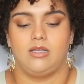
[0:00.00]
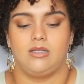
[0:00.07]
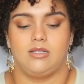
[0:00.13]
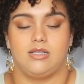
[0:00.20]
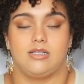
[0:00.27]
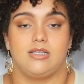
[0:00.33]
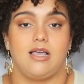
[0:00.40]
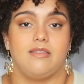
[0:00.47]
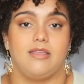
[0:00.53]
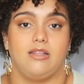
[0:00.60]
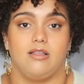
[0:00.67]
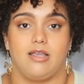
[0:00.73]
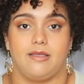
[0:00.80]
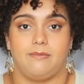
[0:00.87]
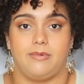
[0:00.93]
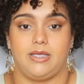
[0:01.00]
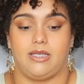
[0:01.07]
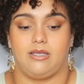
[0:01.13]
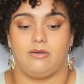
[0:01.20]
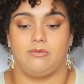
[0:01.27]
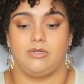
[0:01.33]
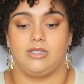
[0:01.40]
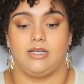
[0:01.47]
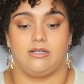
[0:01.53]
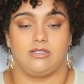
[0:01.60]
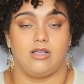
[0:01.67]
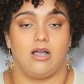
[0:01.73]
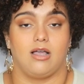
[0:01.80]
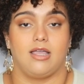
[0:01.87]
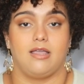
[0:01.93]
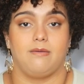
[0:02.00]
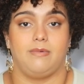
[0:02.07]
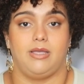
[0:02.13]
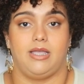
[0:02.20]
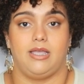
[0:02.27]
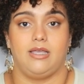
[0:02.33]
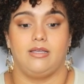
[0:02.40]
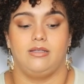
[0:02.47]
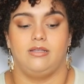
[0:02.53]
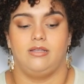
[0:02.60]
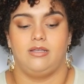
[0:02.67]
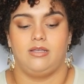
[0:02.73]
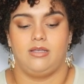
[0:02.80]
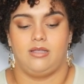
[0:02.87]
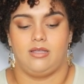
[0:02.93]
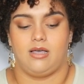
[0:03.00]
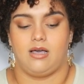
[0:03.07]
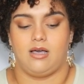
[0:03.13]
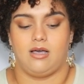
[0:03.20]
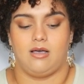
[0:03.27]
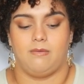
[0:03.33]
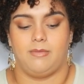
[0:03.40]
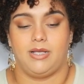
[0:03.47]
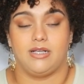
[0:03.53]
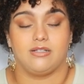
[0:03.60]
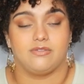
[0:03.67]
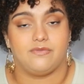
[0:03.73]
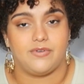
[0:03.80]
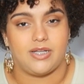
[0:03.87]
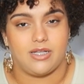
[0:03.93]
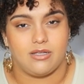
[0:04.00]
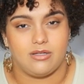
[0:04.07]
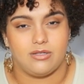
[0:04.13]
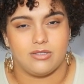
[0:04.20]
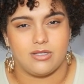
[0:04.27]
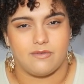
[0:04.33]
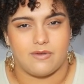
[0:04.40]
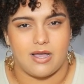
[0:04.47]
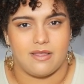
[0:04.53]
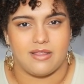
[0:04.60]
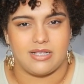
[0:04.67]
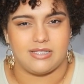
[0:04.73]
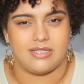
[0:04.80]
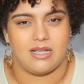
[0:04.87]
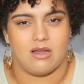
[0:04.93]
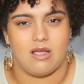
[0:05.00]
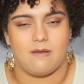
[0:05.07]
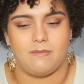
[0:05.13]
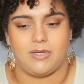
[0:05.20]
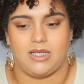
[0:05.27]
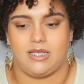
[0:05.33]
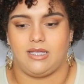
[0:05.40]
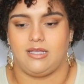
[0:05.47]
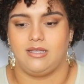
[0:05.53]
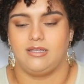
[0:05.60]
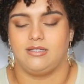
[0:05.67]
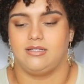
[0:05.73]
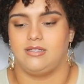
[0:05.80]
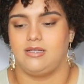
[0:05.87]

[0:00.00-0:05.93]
This is how they look at me when they're stalking me. Um, here's videos of how they stare at me.